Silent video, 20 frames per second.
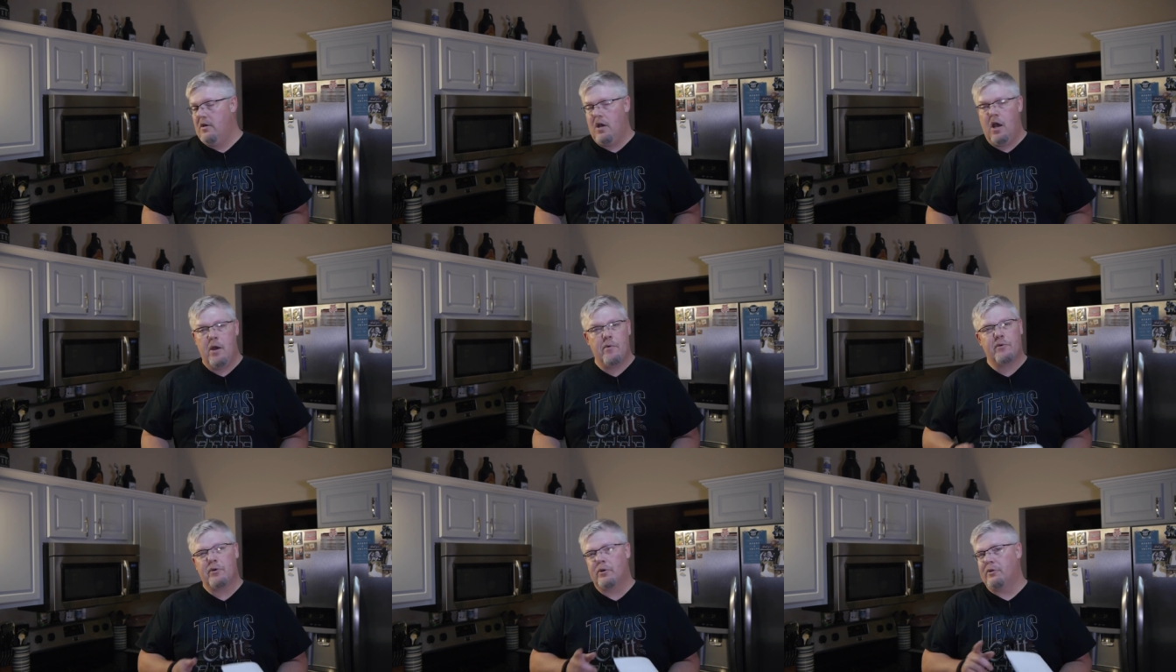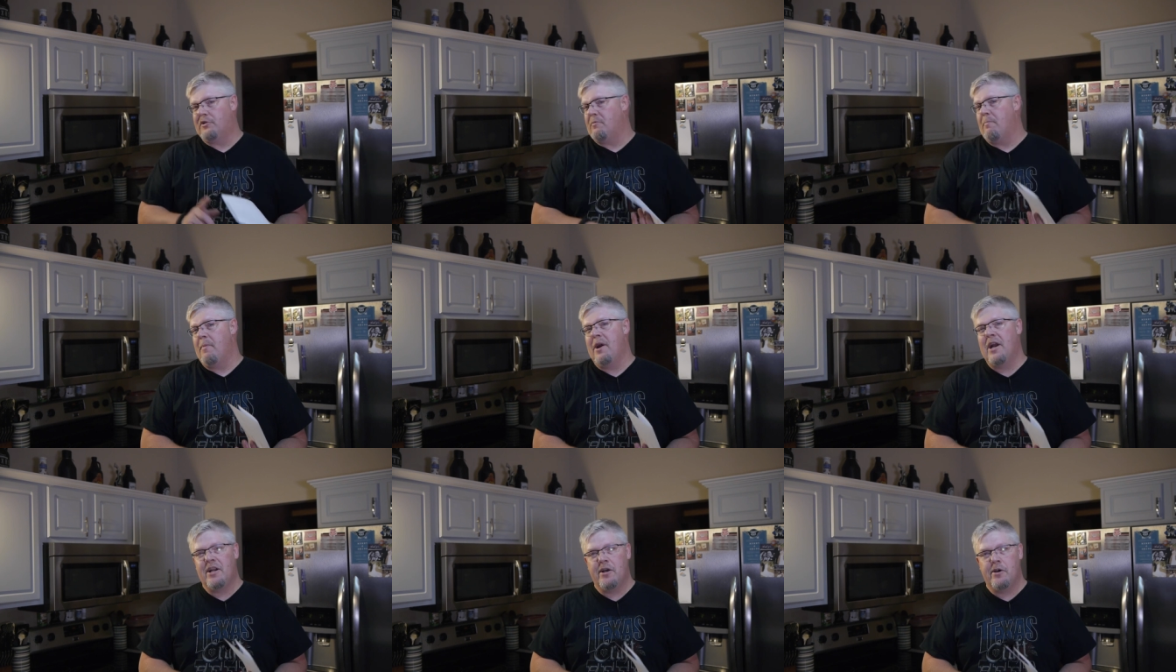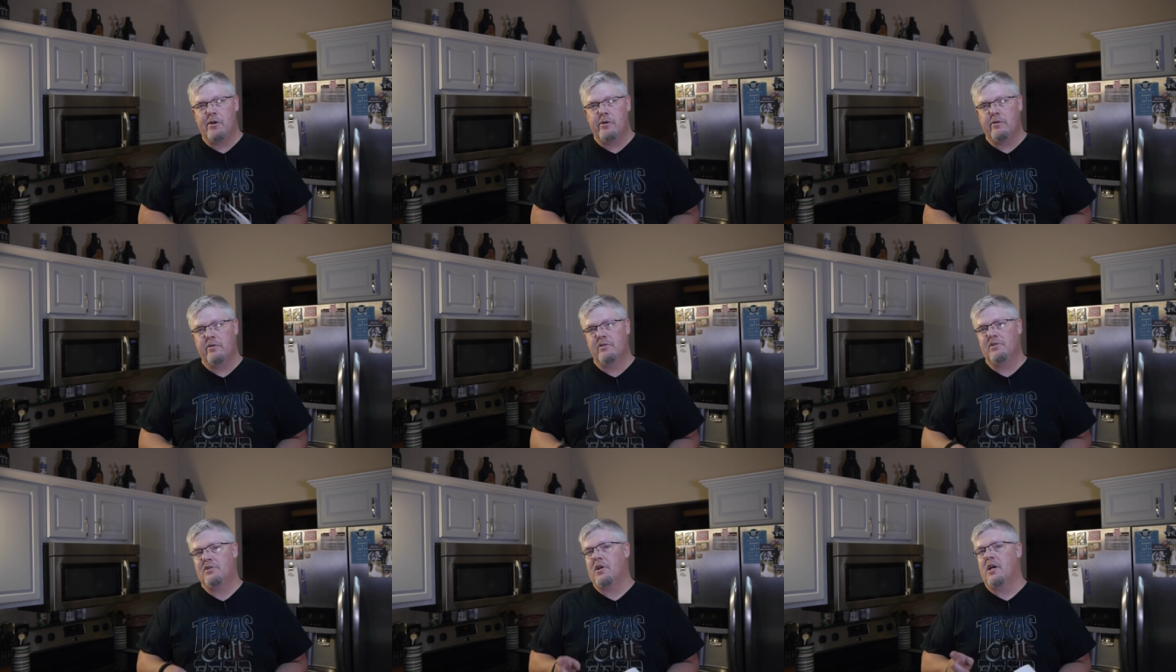Uh, we grew
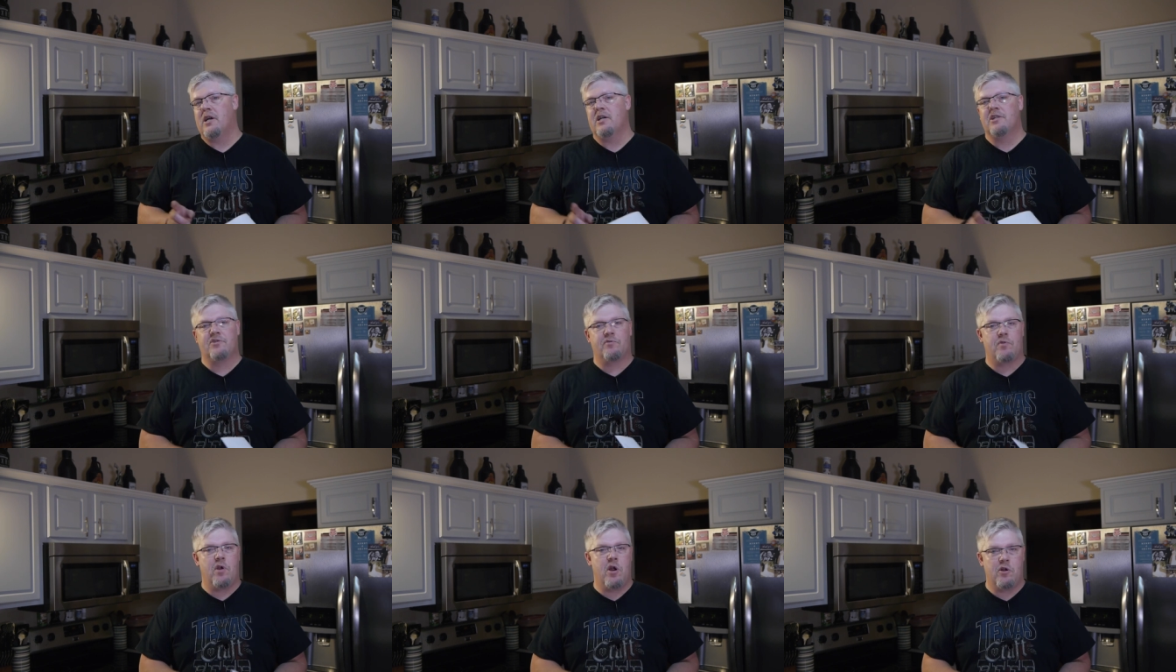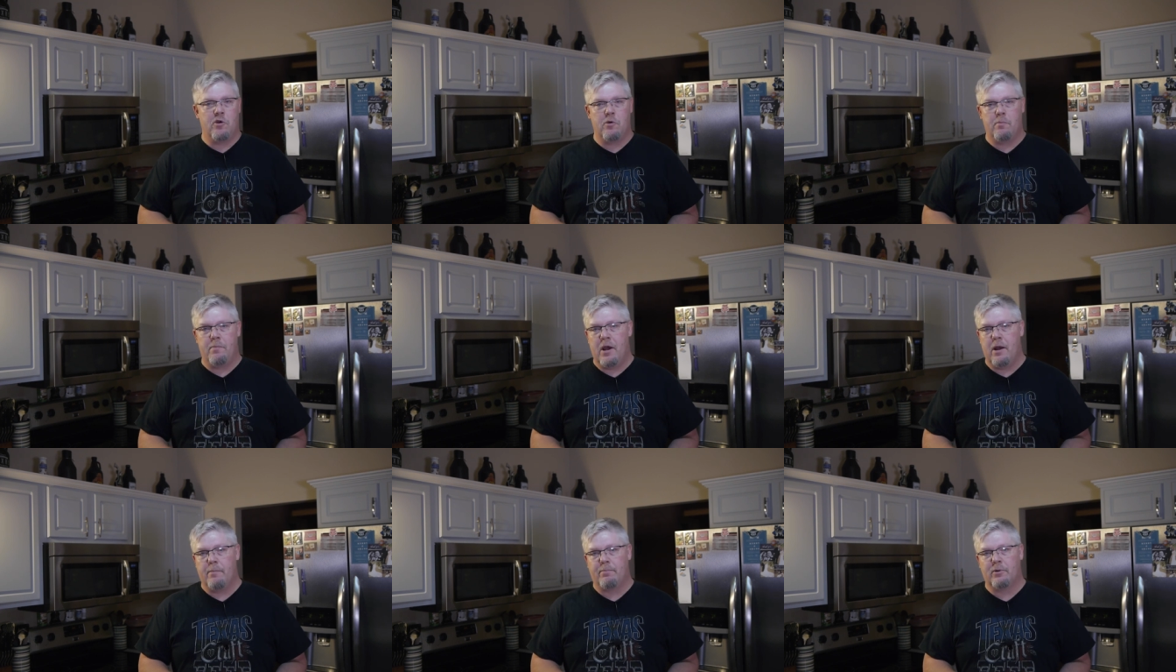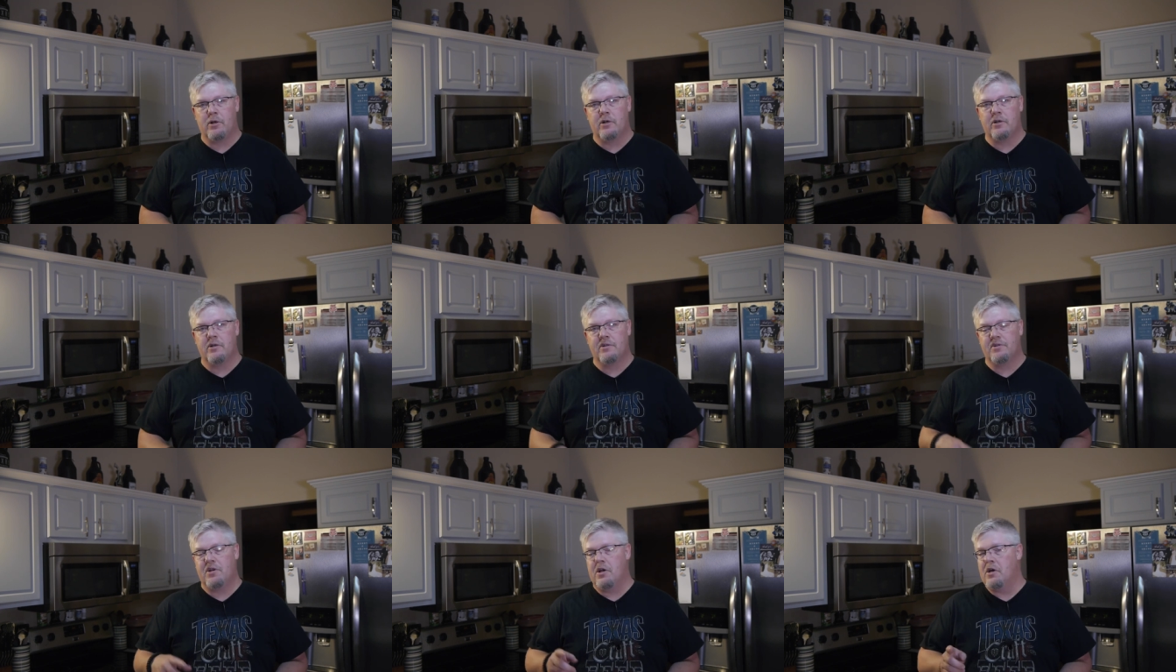tomatoes, uh, serrano
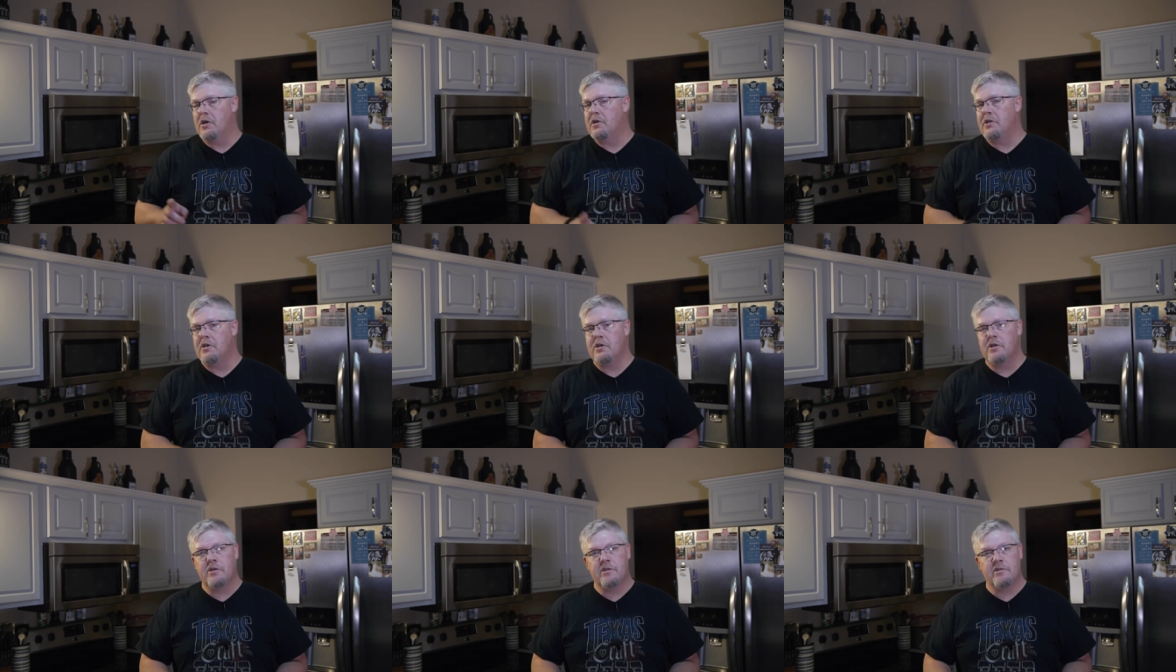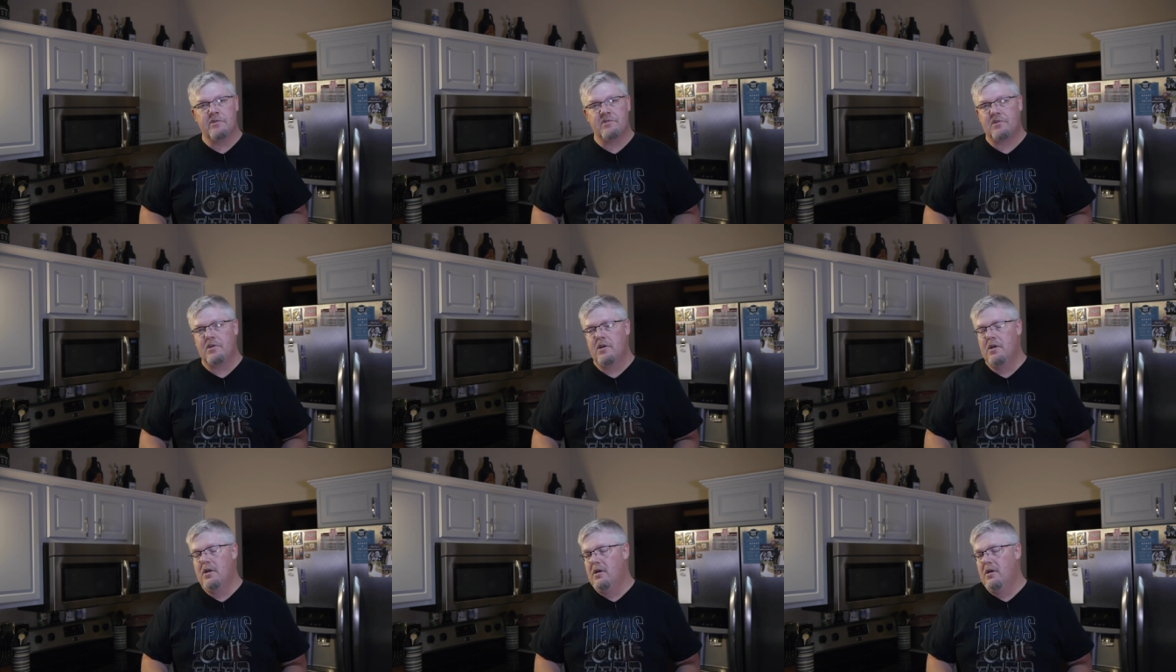peppers, onions.